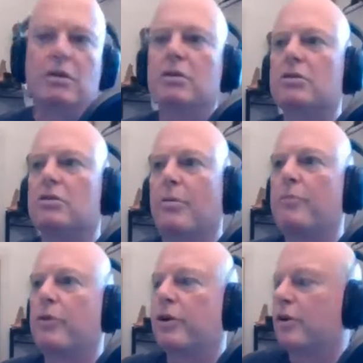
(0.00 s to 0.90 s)
So I'm
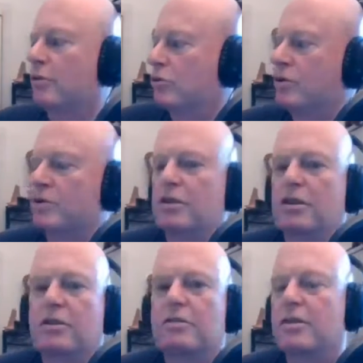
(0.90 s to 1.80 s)
operating on trust here
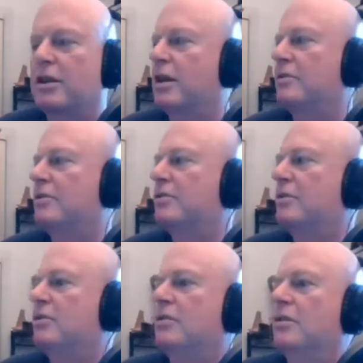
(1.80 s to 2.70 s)
because I can't
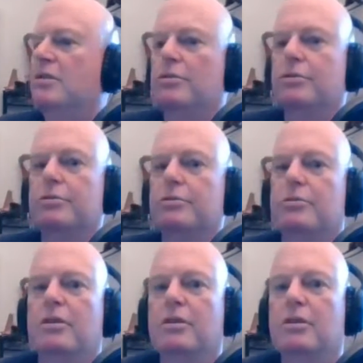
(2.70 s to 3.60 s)
see you.
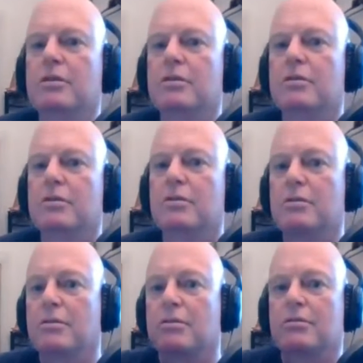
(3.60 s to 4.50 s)
Oh,
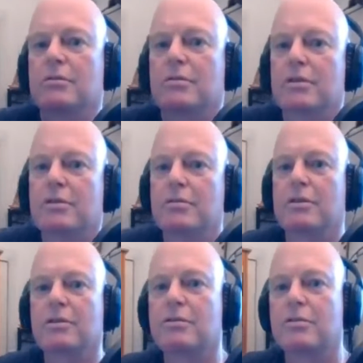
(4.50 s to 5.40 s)
look where you
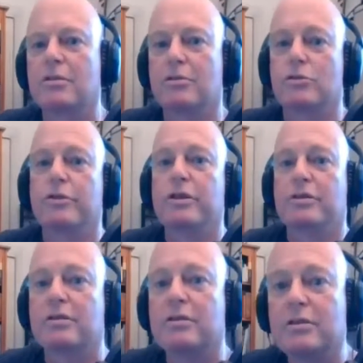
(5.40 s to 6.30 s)
are. You could have got
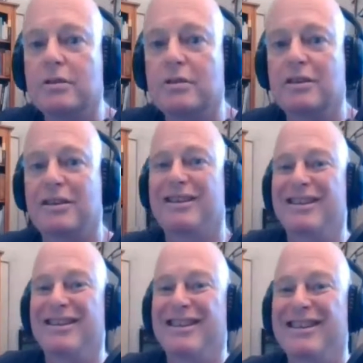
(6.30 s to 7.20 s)
dressed.
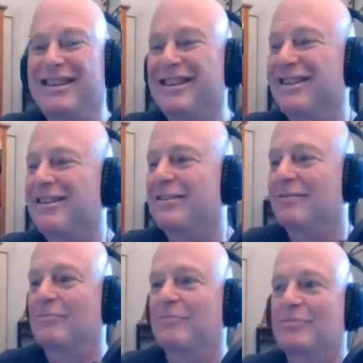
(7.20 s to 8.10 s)
I
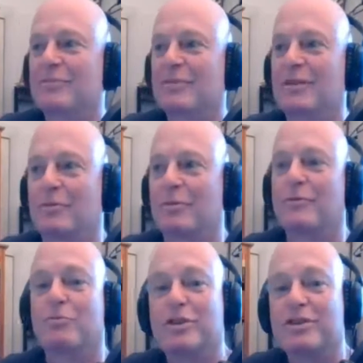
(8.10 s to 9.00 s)
would have
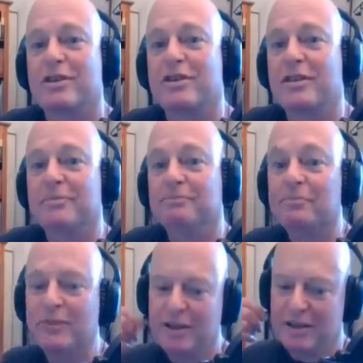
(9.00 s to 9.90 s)
appreciated that.
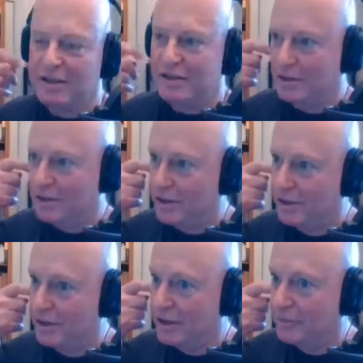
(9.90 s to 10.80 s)
Yeah, no,
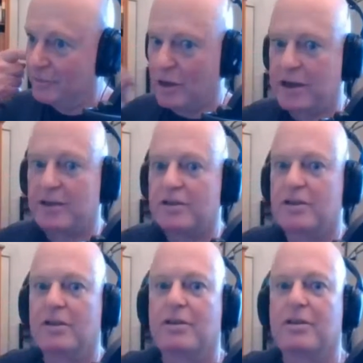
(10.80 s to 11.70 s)
seriously, I can't
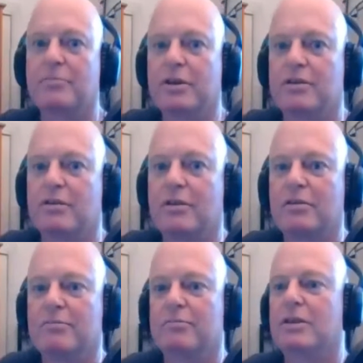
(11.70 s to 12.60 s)
see a thing, but
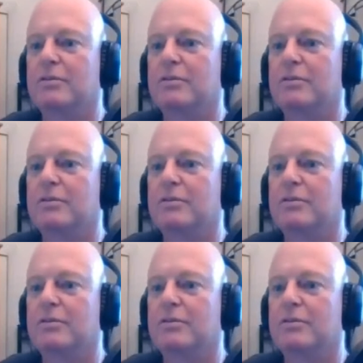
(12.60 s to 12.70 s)
I'm